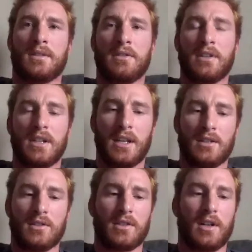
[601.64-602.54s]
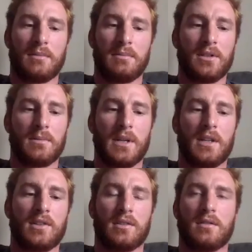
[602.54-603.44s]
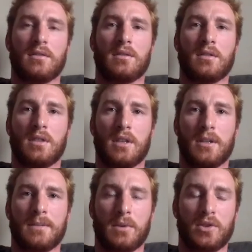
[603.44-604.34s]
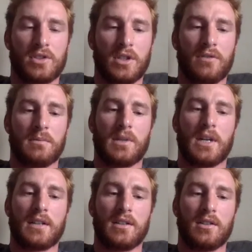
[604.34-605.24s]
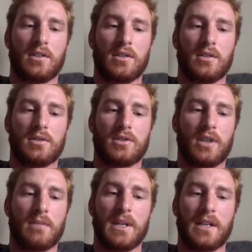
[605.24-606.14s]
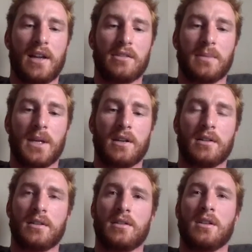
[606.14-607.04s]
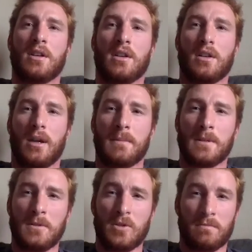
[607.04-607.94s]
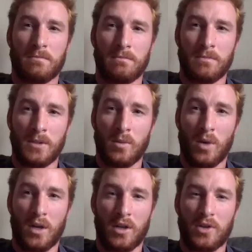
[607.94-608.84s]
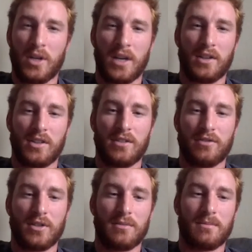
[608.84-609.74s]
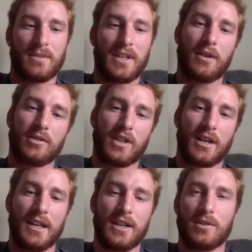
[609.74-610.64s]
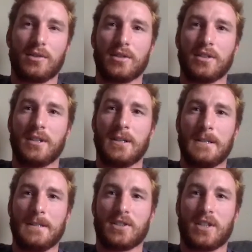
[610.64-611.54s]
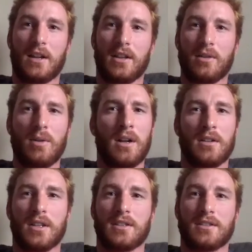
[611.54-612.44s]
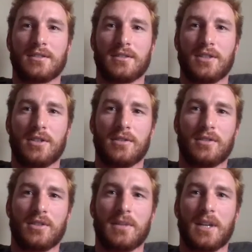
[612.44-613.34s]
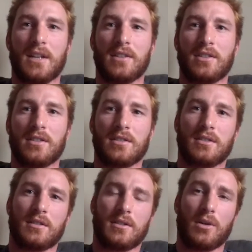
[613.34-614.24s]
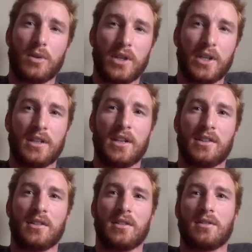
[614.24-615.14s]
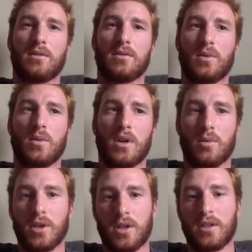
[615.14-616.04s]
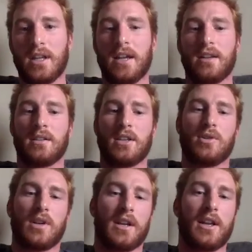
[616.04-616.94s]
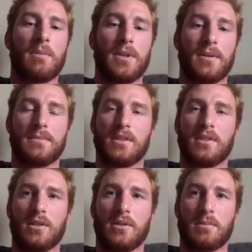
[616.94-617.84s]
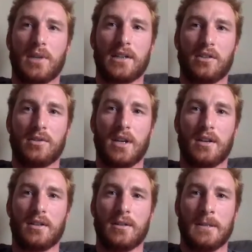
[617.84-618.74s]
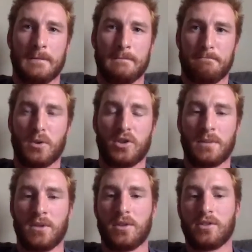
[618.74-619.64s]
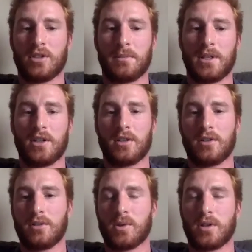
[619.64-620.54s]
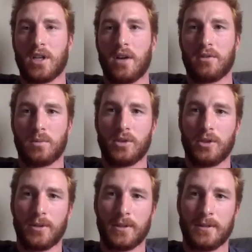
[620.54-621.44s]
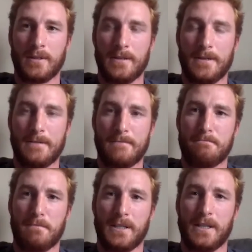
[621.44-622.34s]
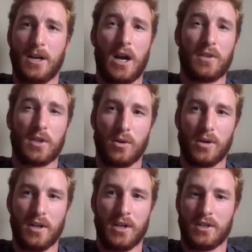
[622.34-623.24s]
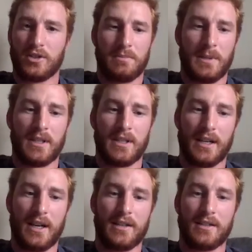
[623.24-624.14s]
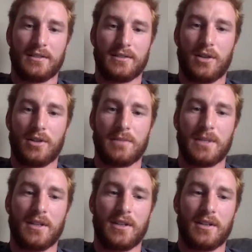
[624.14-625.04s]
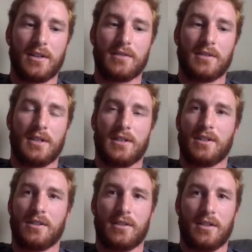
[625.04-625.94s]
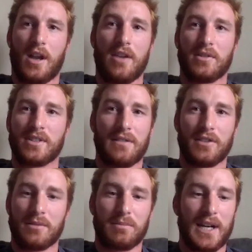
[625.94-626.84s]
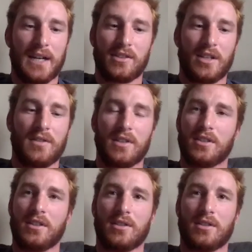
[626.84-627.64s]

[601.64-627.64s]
Every day, just try to be your best and put yourself in practice. So just trying to make guys better. And I mean, just you know, walk on, you kind of see from the outside angle, and it's kind of like, wow, like, you know, some guys are really good at this and we want to work on that, and like you kind of help them. And so in practice, you kind of push them to do something that they're a little more uncomfortable doing. But then off the court, just being that guy to always be there, you know, not everyone's going to have a good practice, obviously.